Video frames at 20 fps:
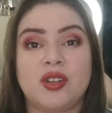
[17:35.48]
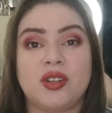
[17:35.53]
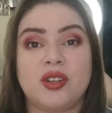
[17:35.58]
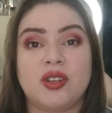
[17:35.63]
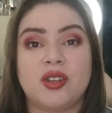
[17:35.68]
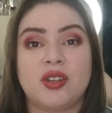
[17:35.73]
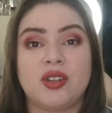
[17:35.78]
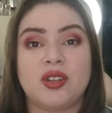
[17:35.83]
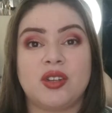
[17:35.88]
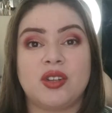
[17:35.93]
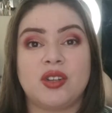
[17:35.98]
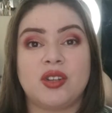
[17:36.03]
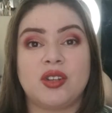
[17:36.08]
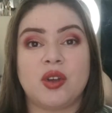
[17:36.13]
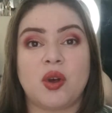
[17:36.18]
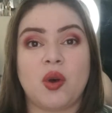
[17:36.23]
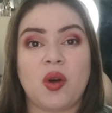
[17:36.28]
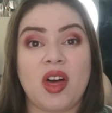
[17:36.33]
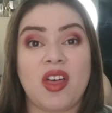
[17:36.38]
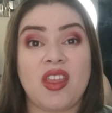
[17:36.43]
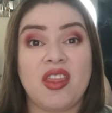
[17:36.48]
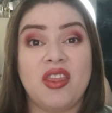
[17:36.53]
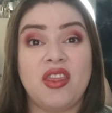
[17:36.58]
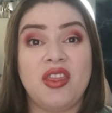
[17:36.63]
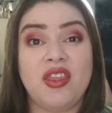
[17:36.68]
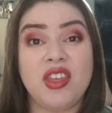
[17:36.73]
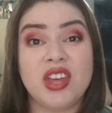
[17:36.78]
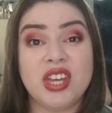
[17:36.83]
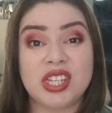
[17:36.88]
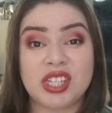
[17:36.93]
Okay, so
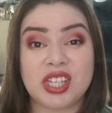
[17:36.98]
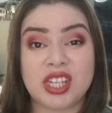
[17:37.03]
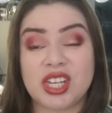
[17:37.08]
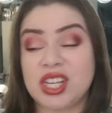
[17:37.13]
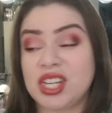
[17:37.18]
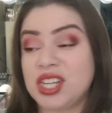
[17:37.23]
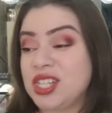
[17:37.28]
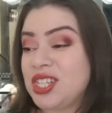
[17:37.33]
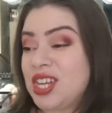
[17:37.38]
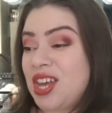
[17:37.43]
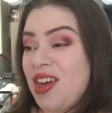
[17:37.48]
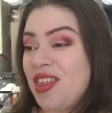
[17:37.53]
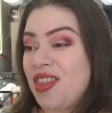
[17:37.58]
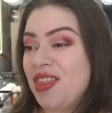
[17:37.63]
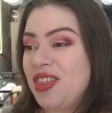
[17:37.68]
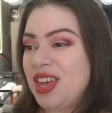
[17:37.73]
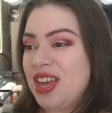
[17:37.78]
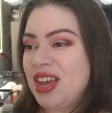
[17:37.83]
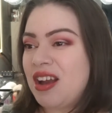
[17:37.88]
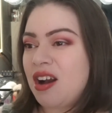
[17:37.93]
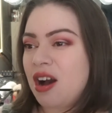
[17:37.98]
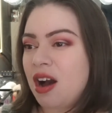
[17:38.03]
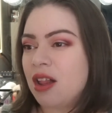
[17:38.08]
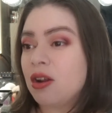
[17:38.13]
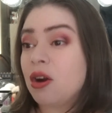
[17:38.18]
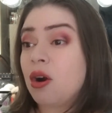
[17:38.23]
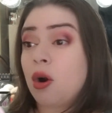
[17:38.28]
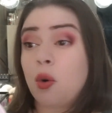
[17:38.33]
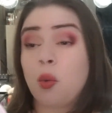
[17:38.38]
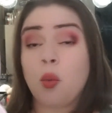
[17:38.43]
this is the
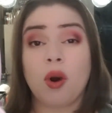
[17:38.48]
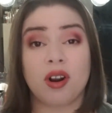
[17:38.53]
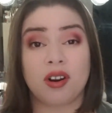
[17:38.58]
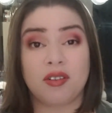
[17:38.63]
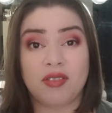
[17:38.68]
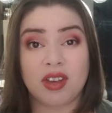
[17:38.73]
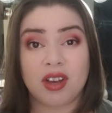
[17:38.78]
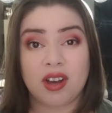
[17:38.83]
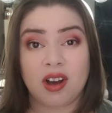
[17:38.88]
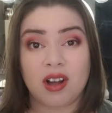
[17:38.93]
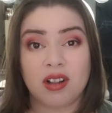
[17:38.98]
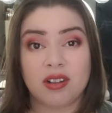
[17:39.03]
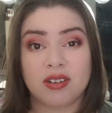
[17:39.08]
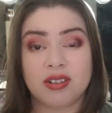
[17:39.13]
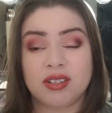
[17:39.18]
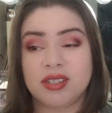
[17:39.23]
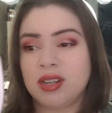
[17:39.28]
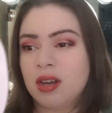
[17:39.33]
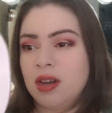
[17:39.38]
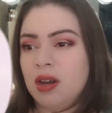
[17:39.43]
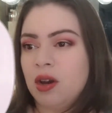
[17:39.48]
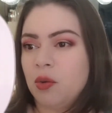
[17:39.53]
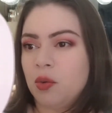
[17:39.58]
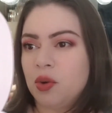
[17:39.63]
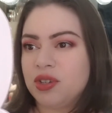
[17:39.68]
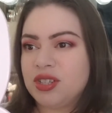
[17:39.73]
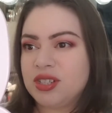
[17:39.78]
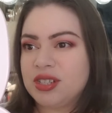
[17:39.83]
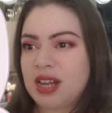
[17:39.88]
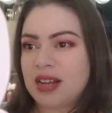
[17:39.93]
color, or one of the colors,
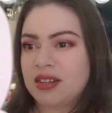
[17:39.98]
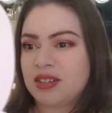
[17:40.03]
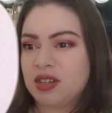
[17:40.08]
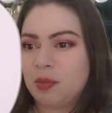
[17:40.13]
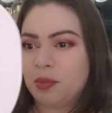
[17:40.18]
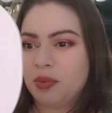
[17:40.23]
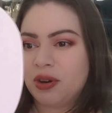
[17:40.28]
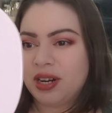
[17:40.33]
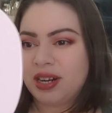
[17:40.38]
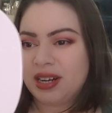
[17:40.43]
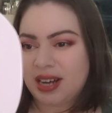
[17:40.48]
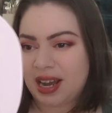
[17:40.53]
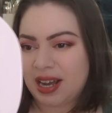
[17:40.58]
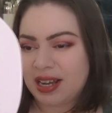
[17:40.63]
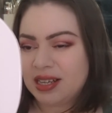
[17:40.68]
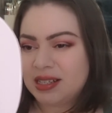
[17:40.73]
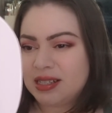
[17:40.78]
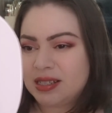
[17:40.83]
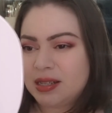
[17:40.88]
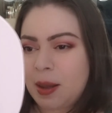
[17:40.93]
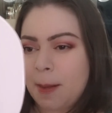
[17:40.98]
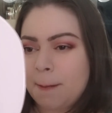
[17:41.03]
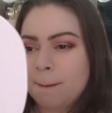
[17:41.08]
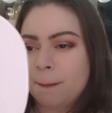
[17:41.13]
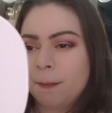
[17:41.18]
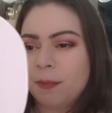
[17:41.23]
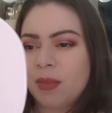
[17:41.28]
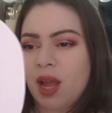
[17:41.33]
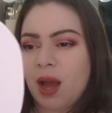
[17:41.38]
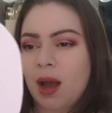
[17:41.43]
which is actually pretty nice.
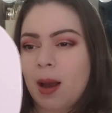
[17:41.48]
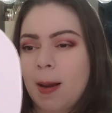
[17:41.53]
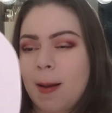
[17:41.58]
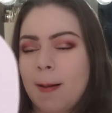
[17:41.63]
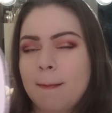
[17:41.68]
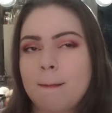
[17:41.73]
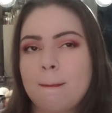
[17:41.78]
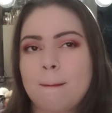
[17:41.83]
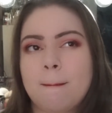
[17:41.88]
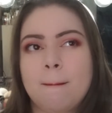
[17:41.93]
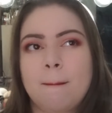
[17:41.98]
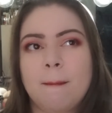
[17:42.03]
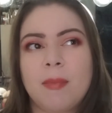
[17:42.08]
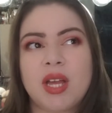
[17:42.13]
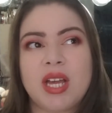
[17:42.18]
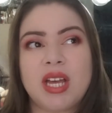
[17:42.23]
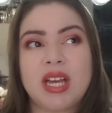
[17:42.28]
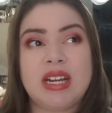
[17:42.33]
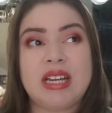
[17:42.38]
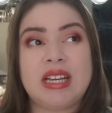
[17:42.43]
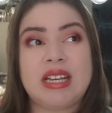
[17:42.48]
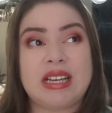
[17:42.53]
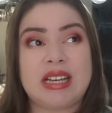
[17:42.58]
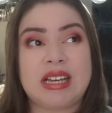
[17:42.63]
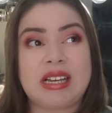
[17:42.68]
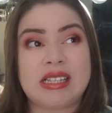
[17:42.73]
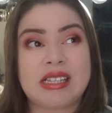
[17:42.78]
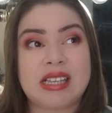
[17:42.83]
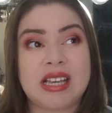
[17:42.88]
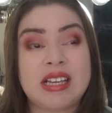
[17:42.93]
It
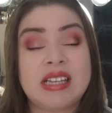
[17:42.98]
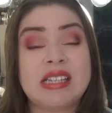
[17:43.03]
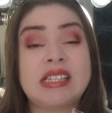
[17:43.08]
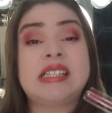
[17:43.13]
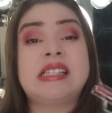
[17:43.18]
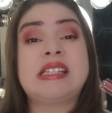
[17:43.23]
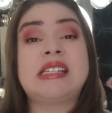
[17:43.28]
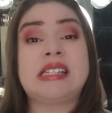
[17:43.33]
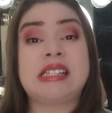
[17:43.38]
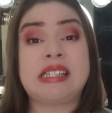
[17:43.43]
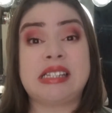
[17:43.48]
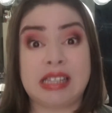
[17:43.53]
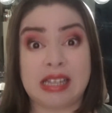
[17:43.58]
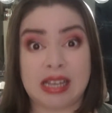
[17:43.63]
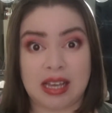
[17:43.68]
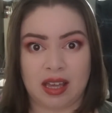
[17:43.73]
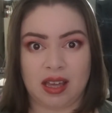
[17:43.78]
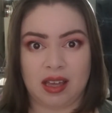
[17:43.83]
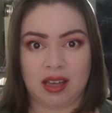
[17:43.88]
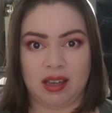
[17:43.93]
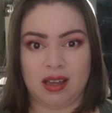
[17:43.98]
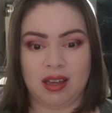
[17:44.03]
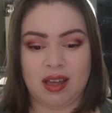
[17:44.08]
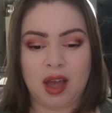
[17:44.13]
is sticky.